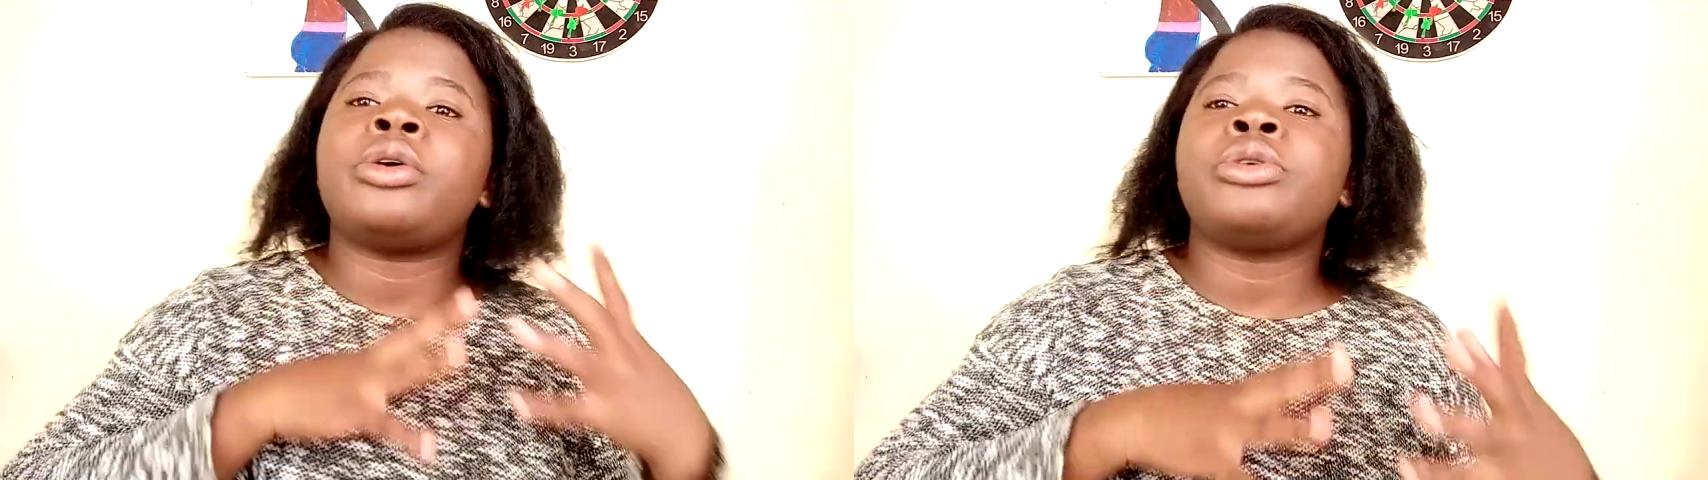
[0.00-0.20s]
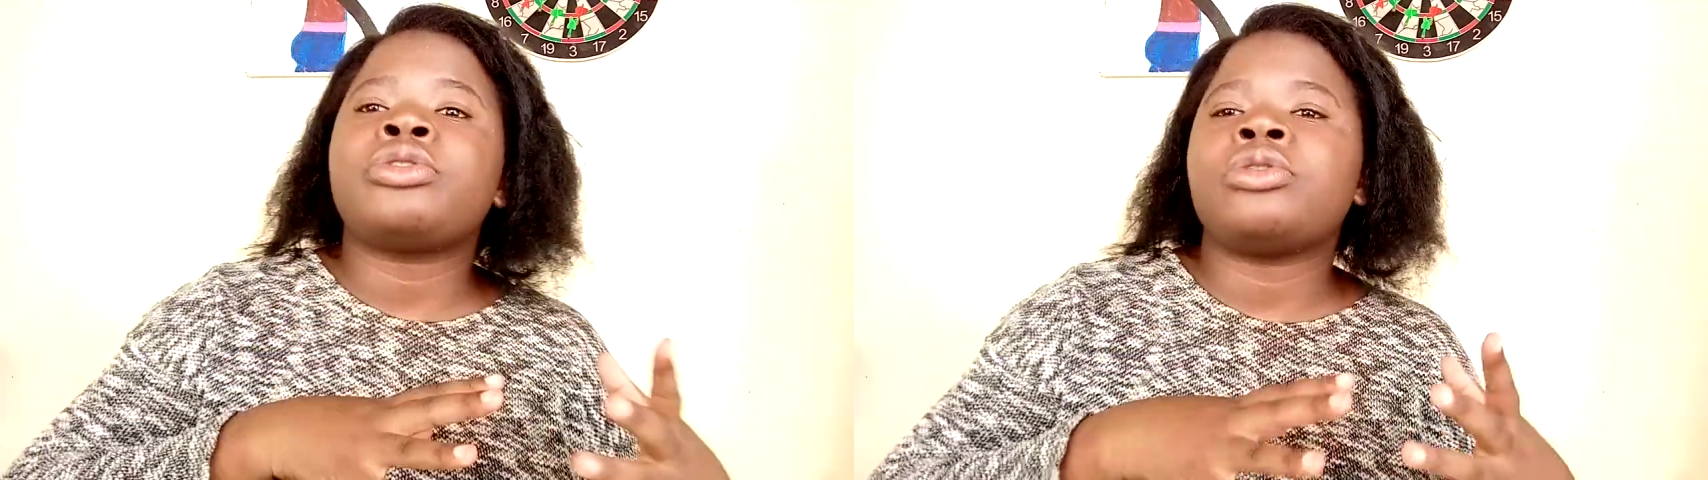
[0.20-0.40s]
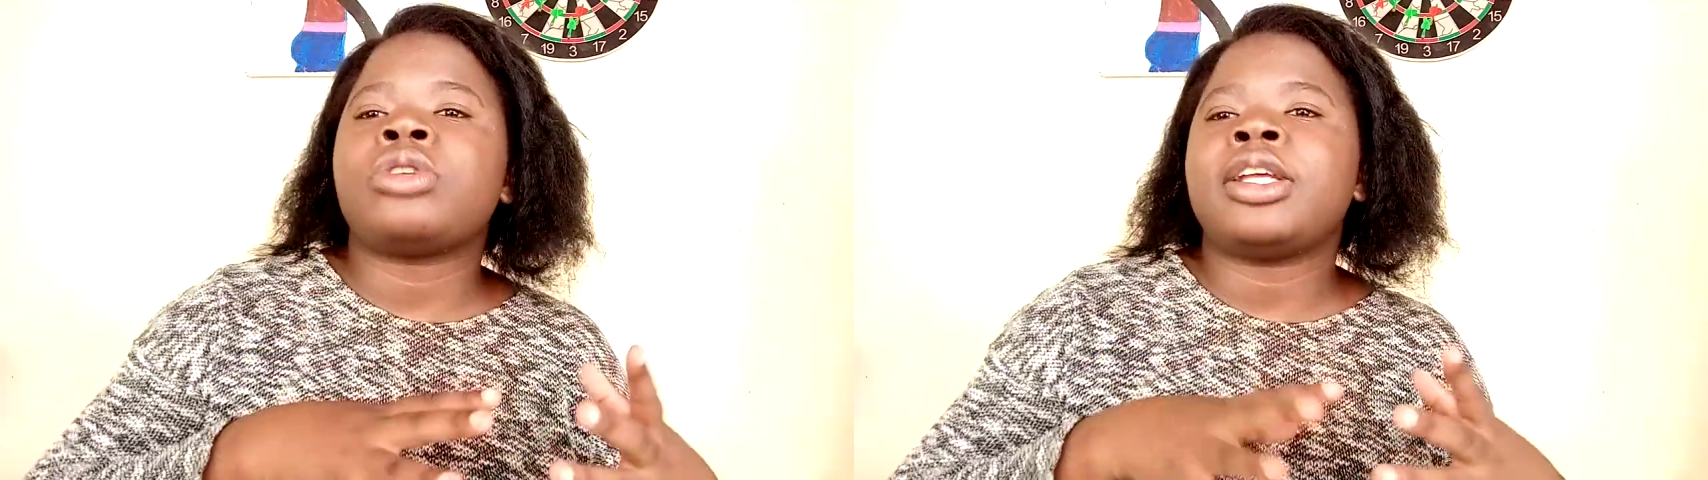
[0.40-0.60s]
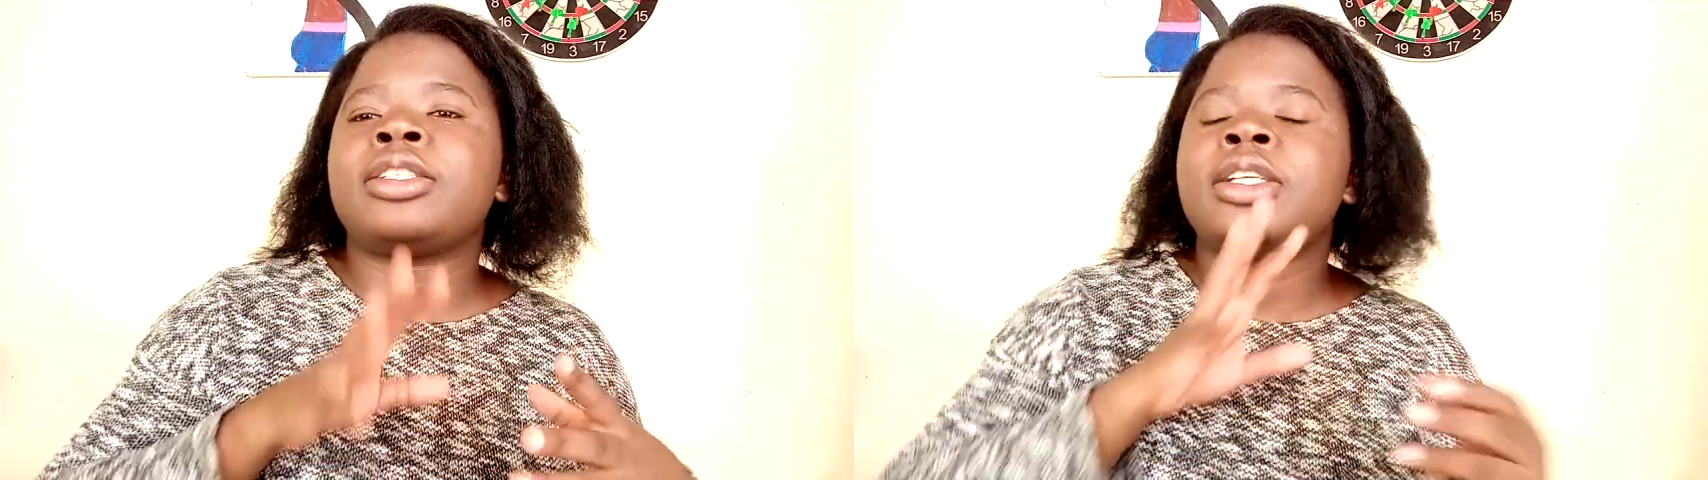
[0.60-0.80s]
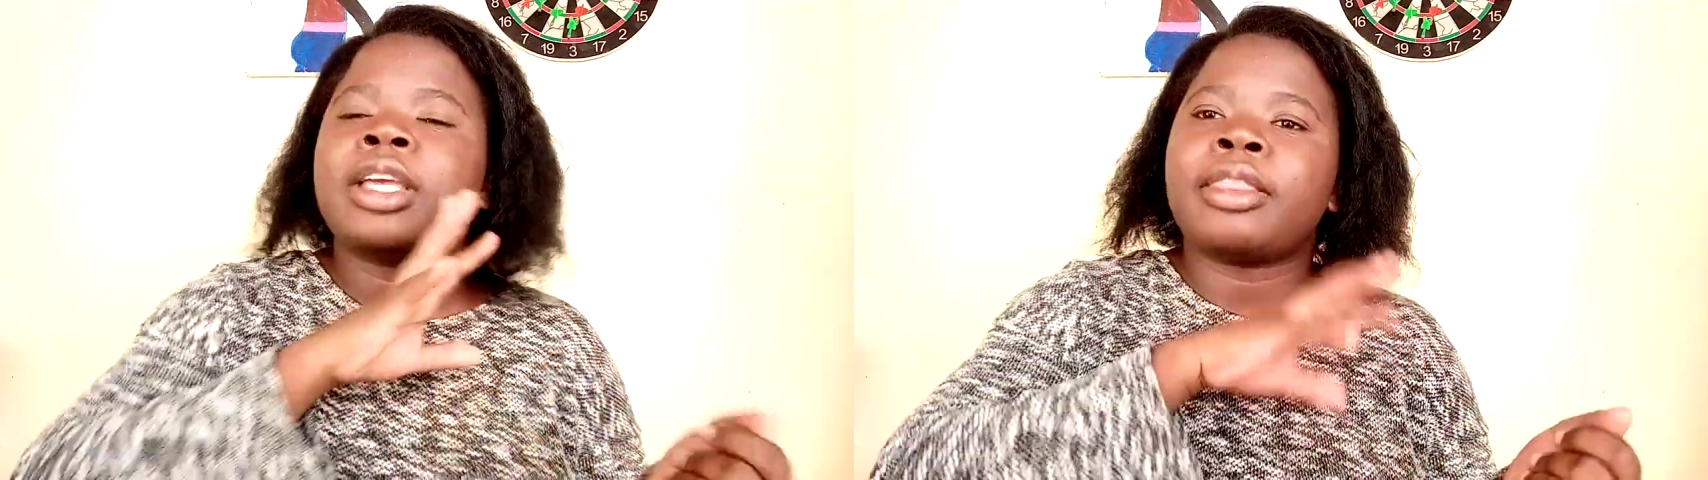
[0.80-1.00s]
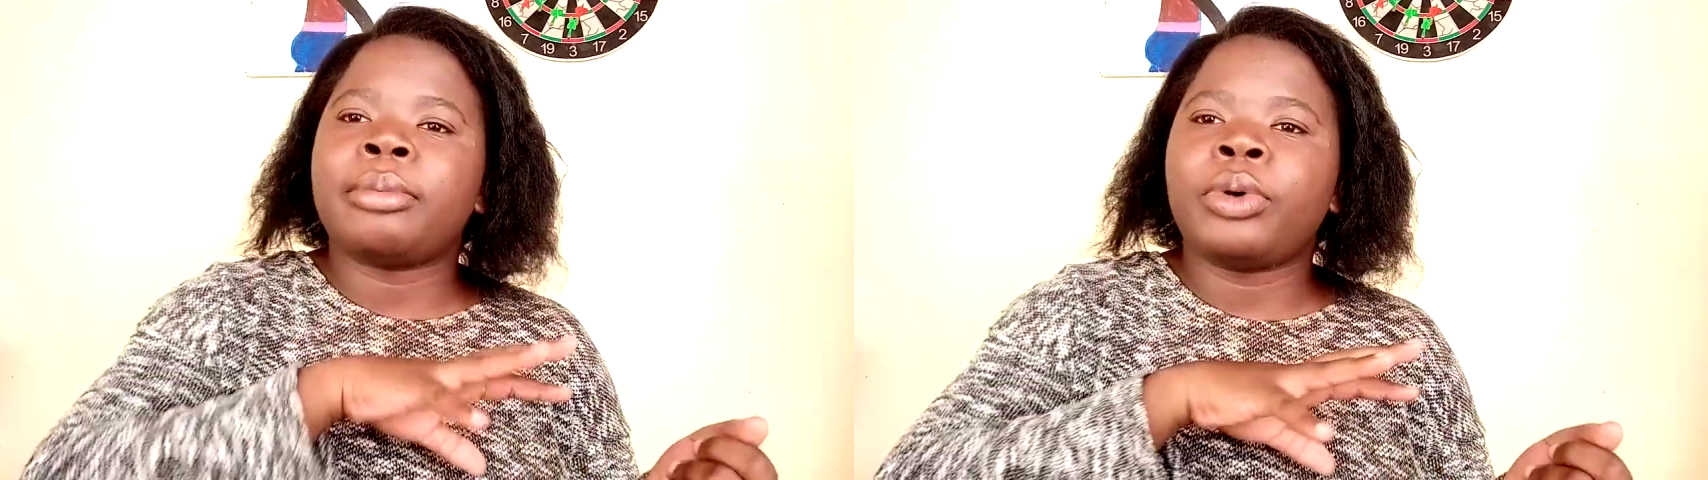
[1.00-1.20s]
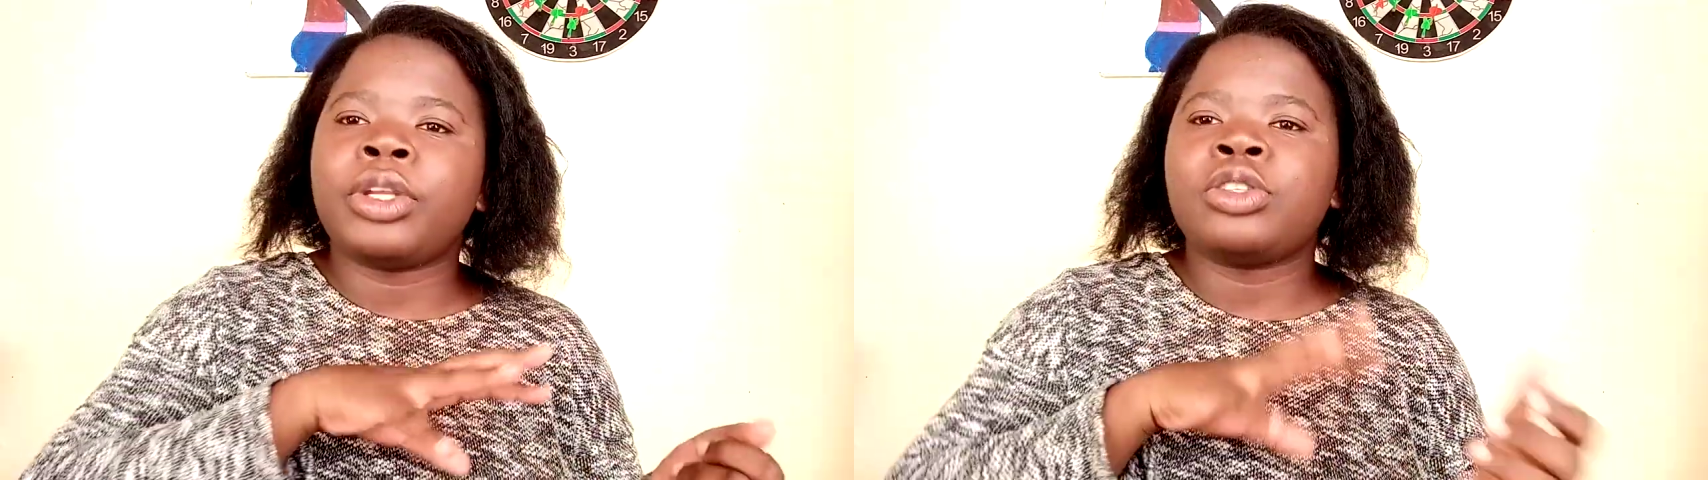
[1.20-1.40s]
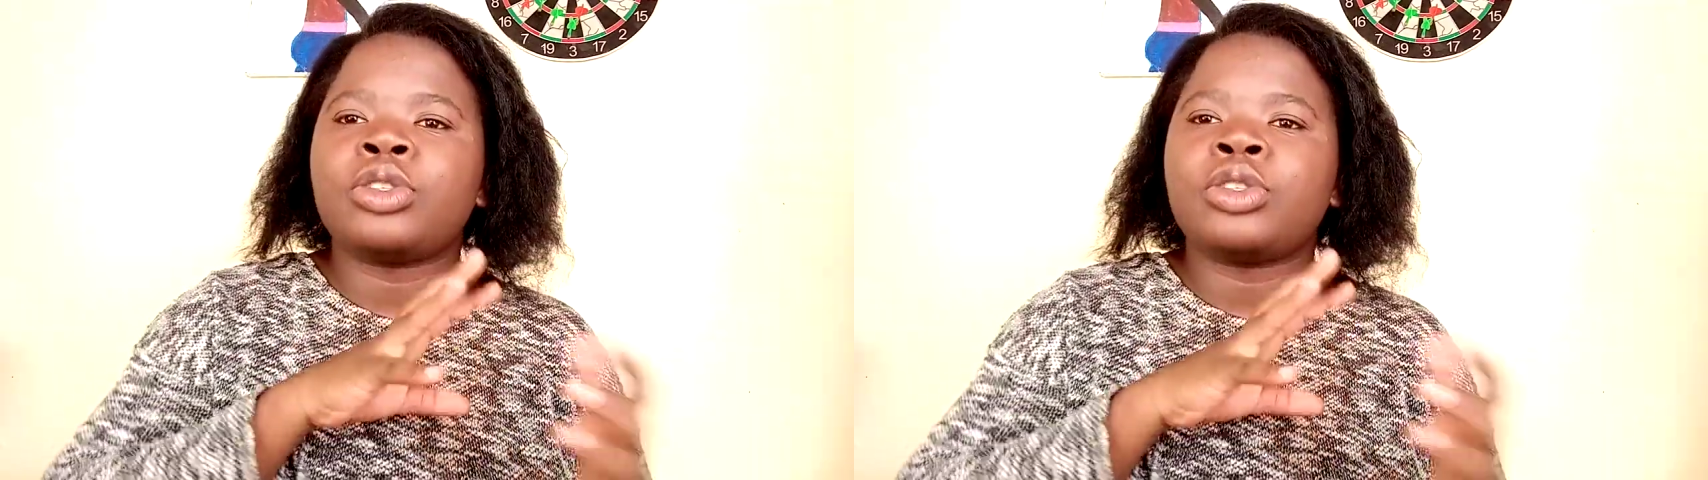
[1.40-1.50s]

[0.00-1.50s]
concentrate in the morning.